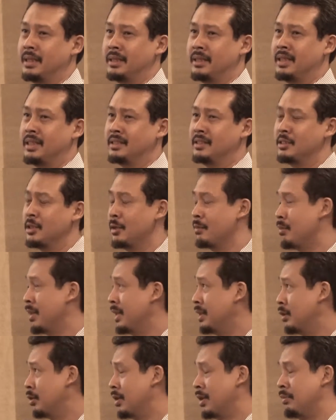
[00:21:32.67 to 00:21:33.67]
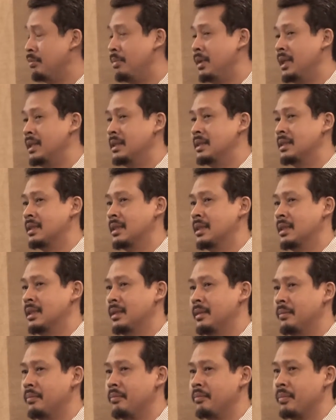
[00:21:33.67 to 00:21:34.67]
does not meant to replace
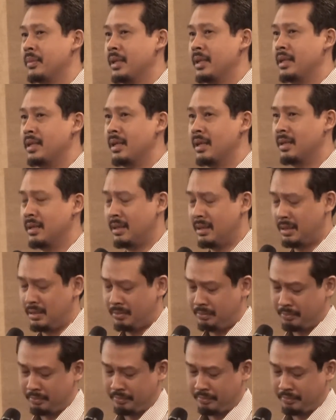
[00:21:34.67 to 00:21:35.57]
the